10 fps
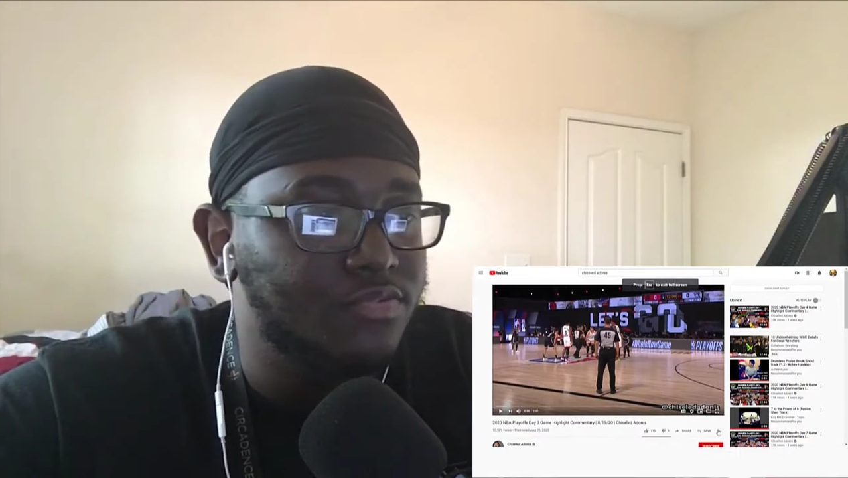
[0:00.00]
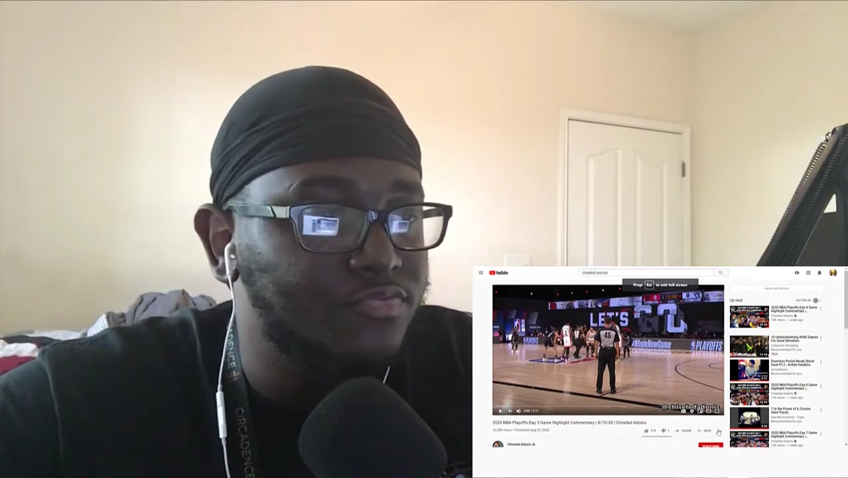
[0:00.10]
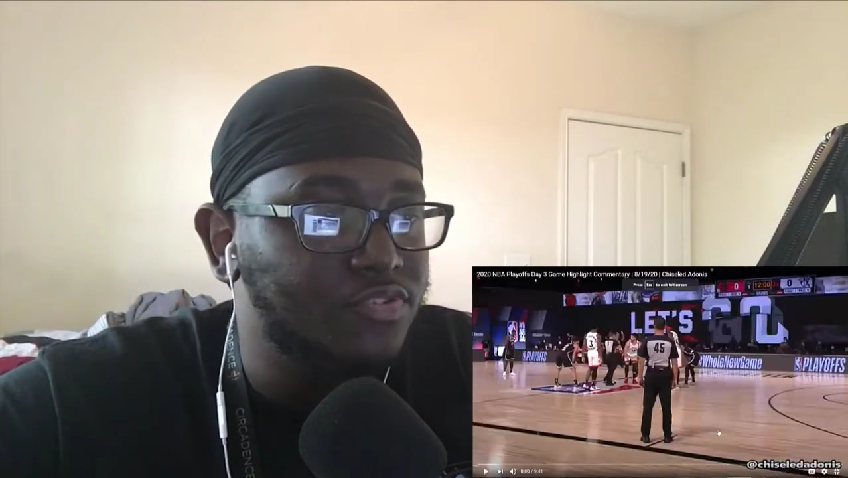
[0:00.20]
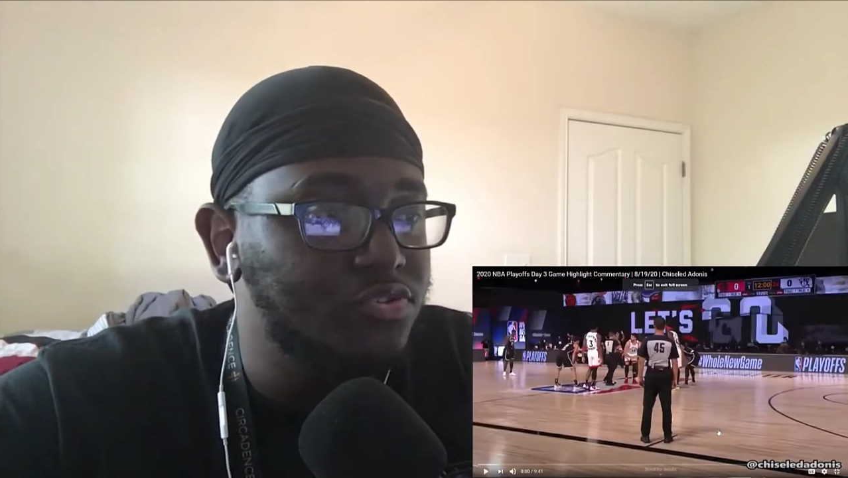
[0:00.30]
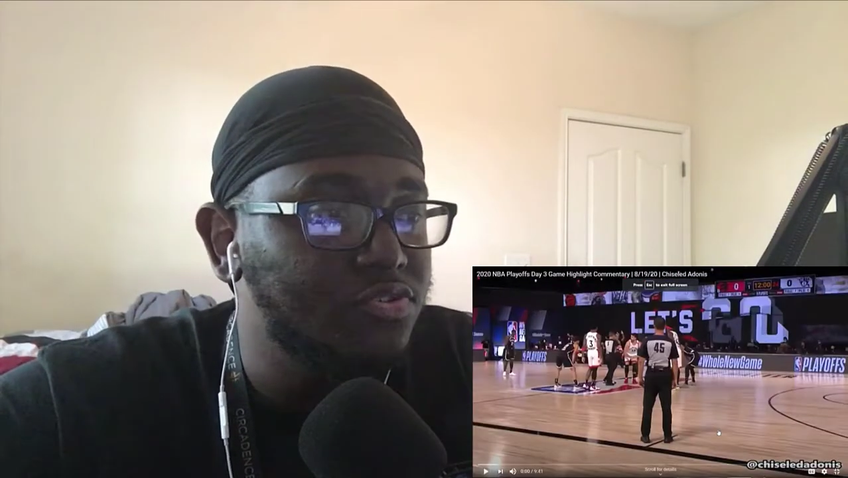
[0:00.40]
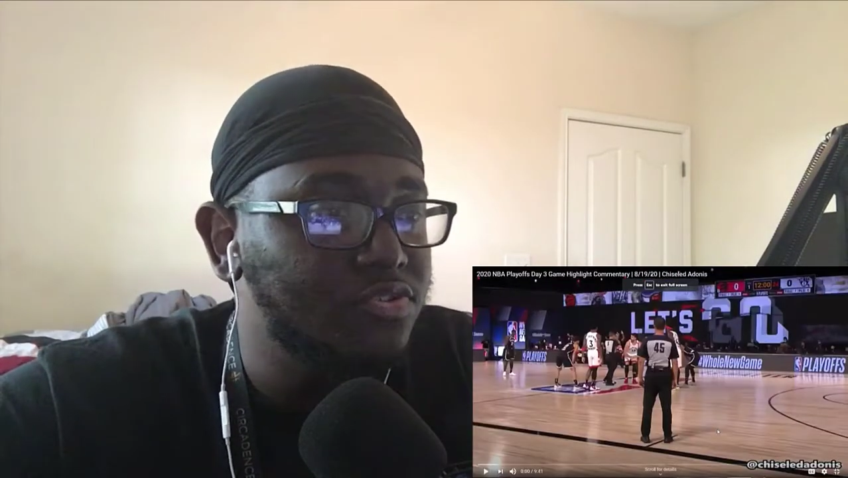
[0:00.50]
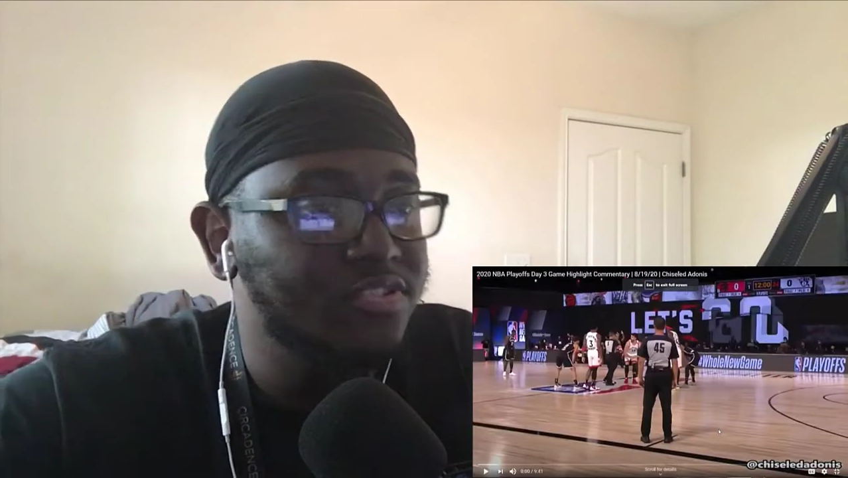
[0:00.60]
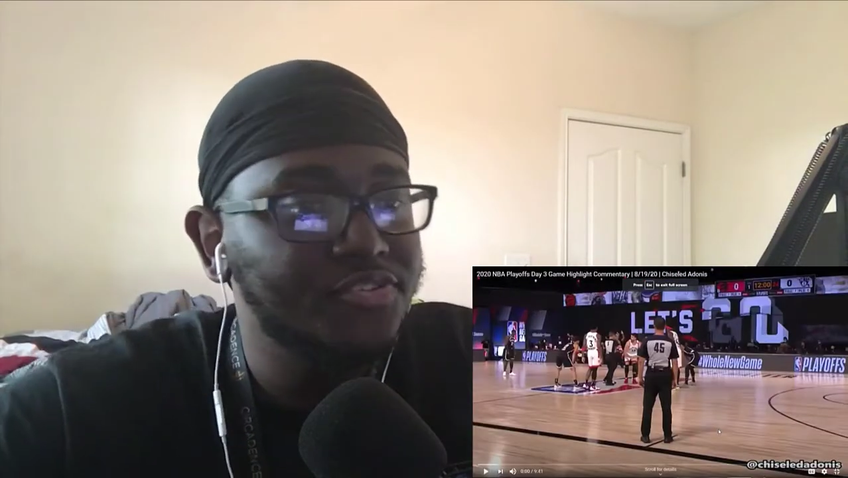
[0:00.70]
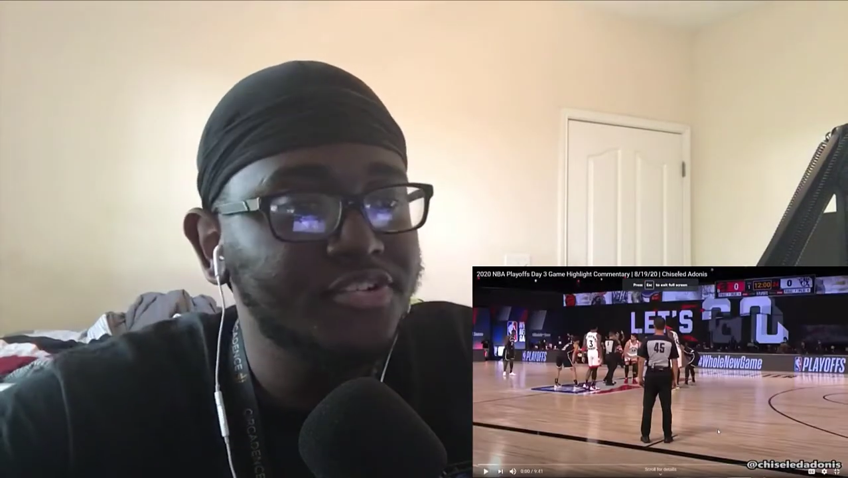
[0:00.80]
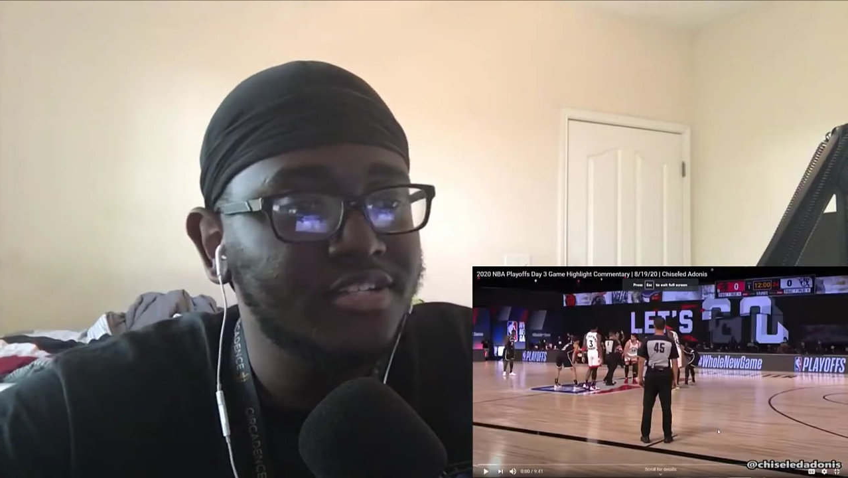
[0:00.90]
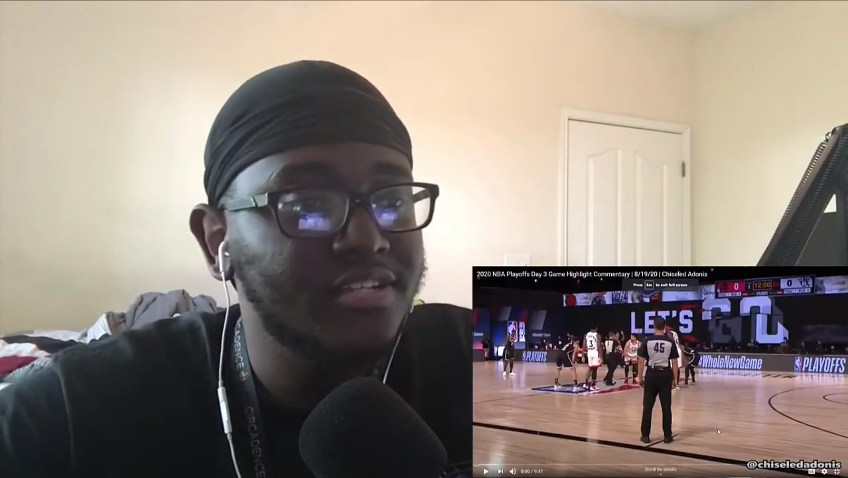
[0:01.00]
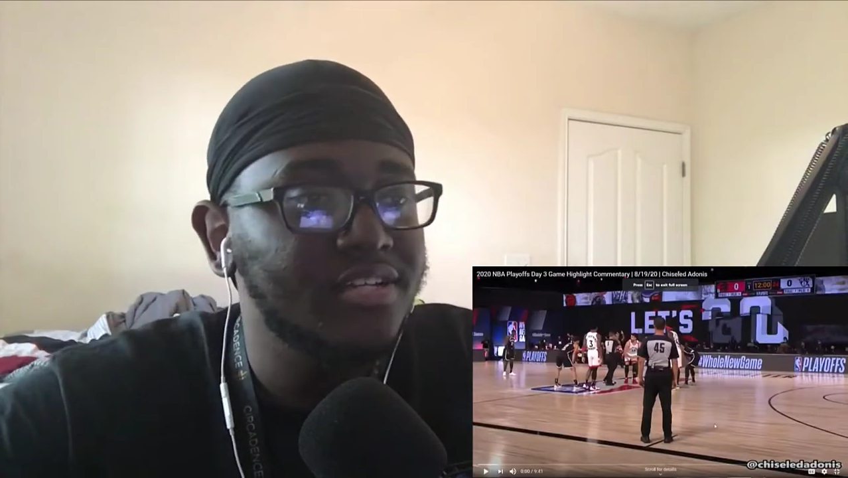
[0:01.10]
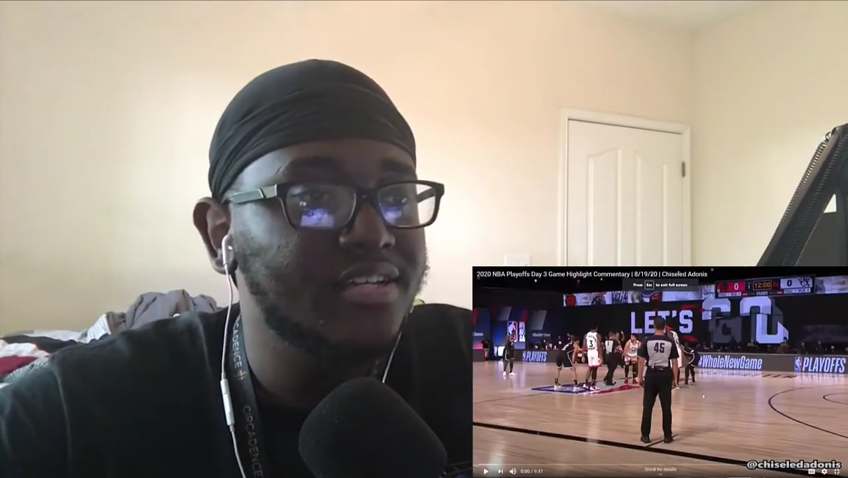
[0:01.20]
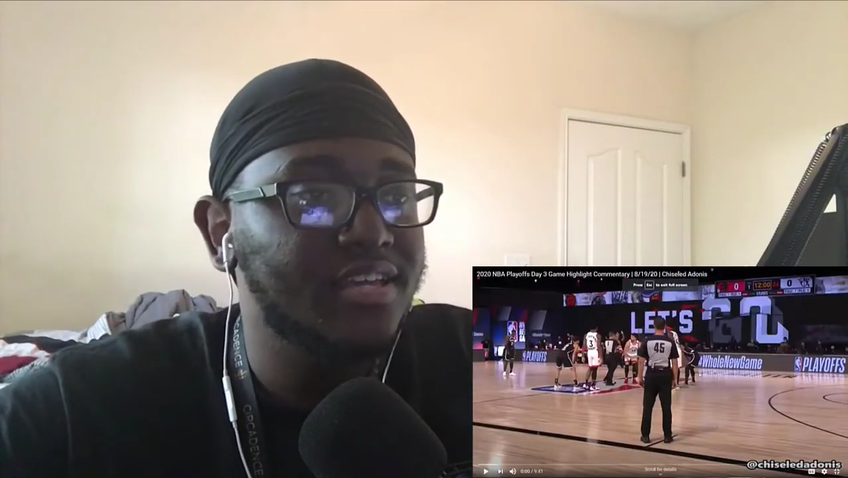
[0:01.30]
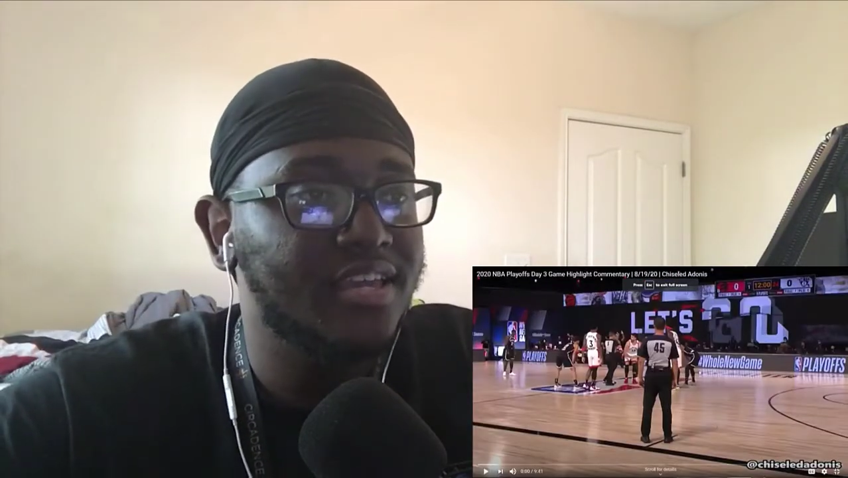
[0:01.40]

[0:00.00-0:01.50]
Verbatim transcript: full screen,